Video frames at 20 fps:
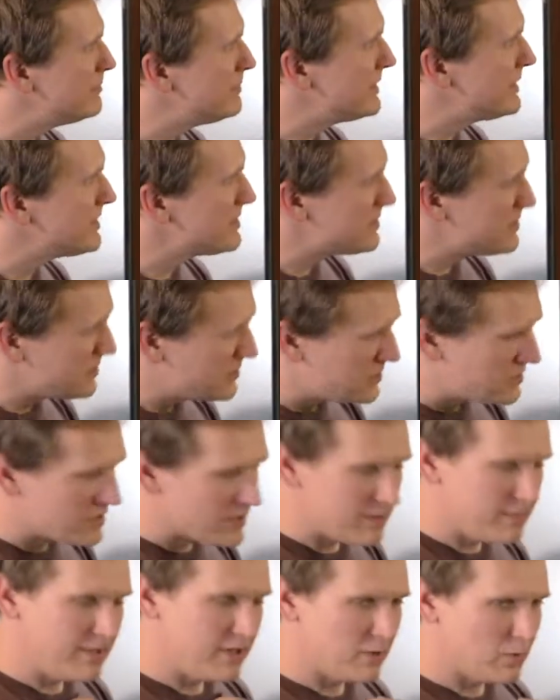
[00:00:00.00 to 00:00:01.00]
but this is just
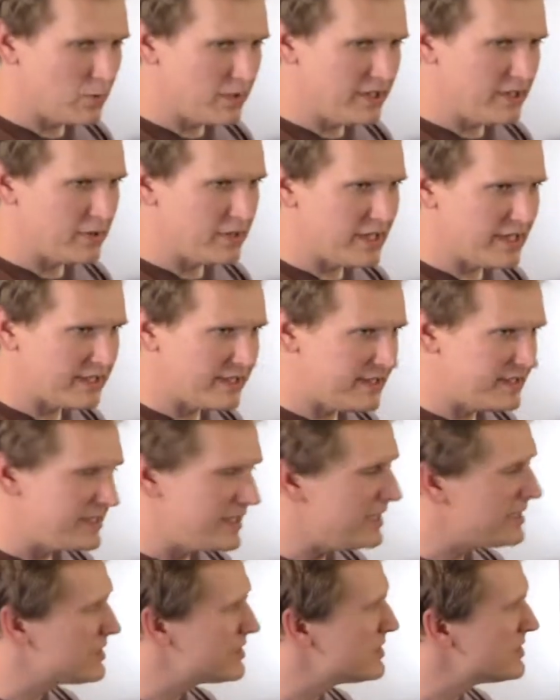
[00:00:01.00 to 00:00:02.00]
going to be a redirect that
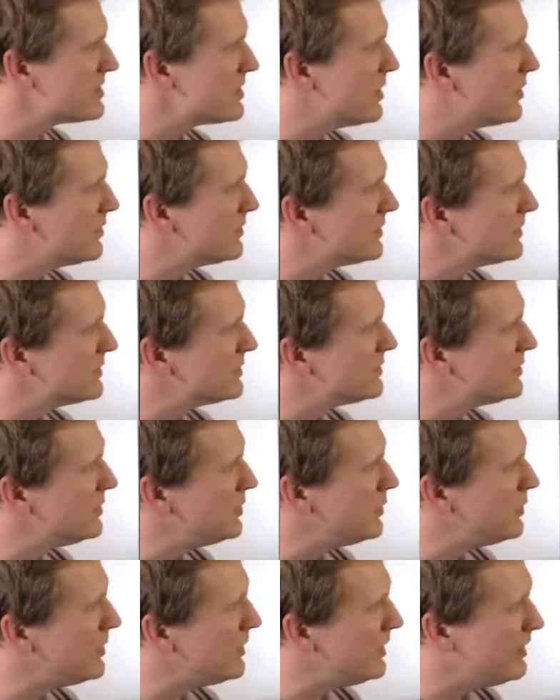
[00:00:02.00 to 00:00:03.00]
takes us over to
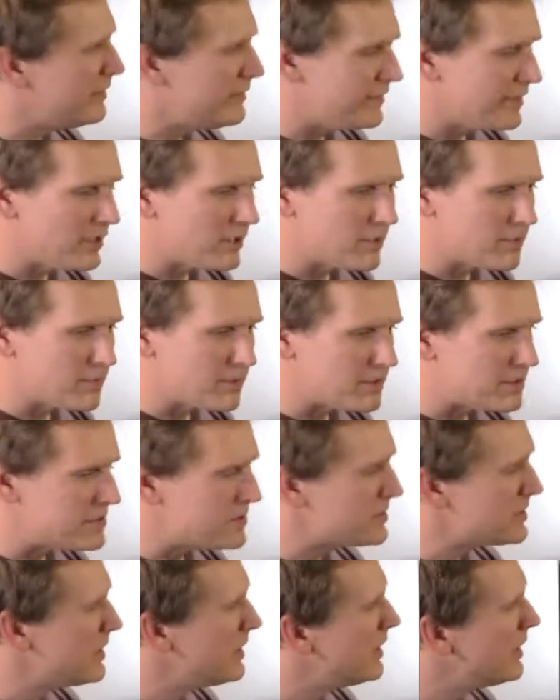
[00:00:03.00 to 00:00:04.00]
the
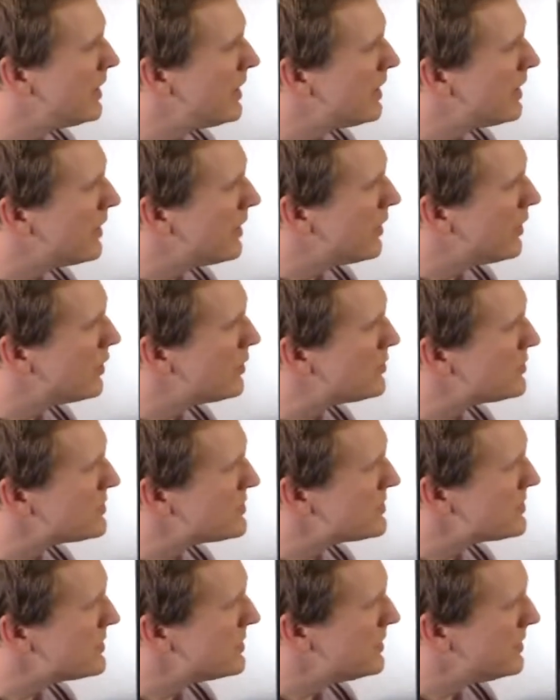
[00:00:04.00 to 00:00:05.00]
developer's
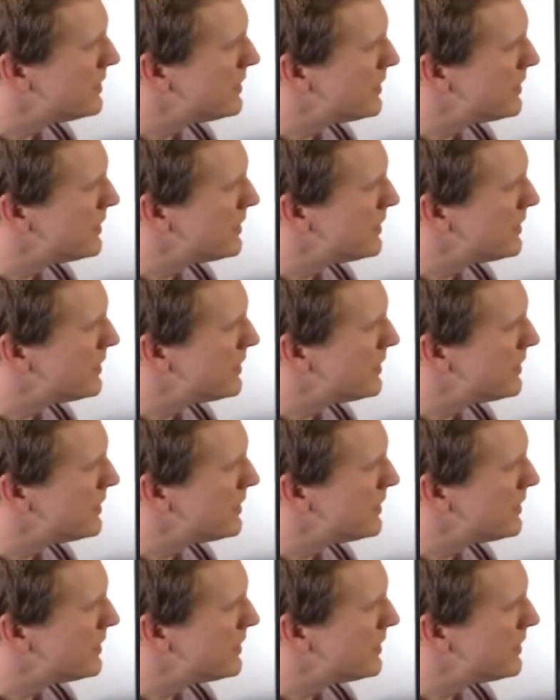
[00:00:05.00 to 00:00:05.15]
host,